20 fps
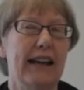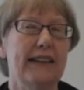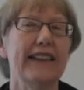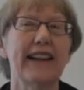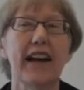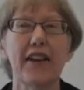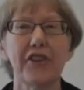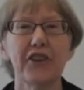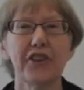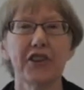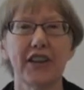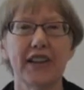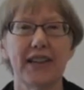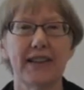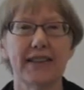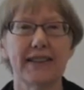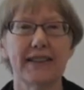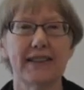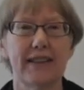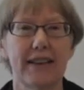the other
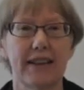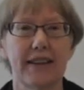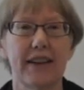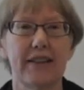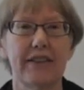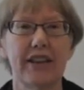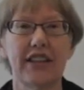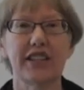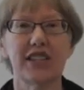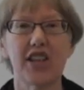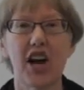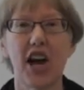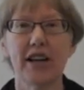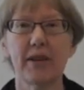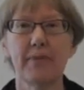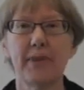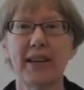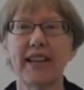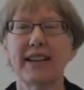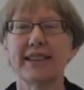is that
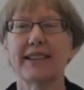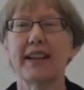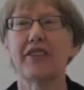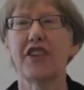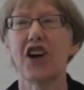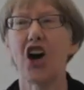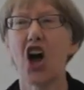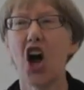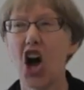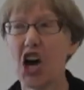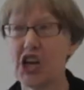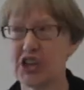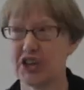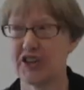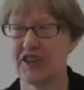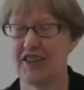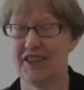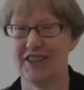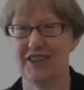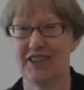autonomy is at the
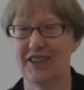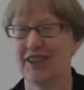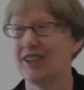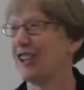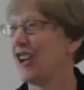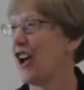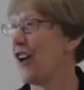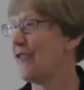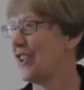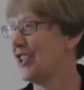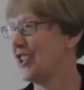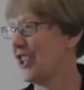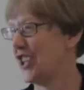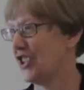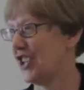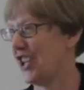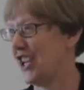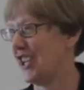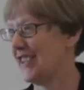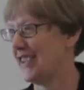heart of
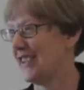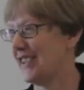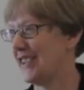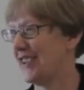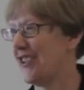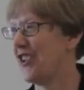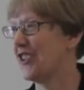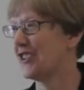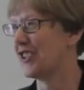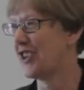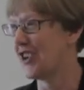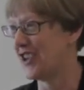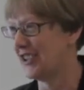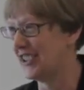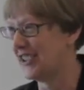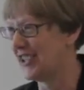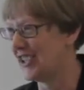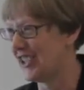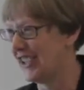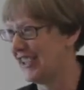indigenous
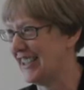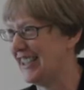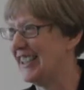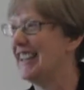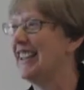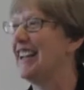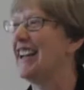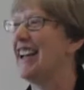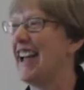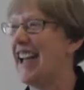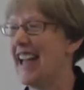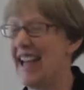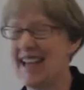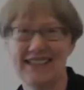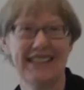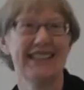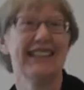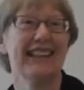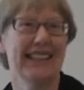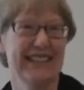ontology
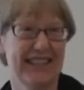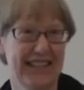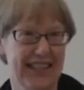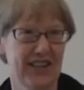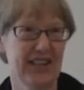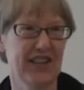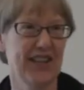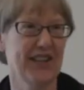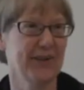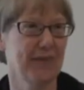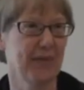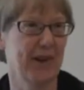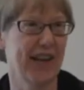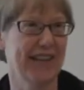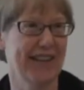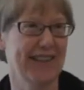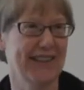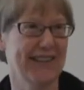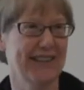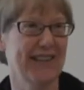and indigenous
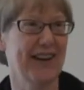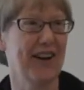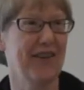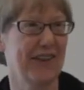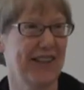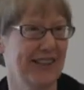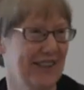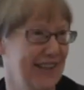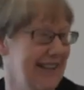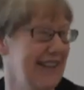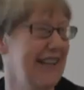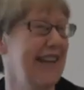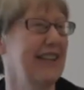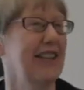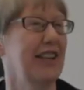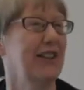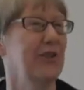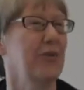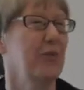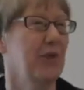ways of
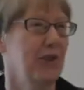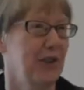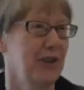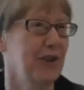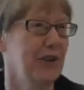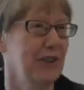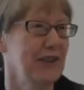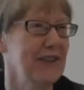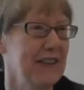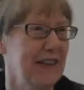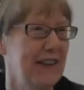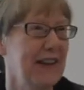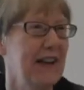understanding the world.